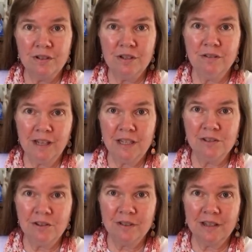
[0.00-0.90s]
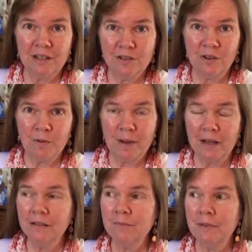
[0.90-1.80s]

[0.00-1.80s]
You ladies know what that's all about,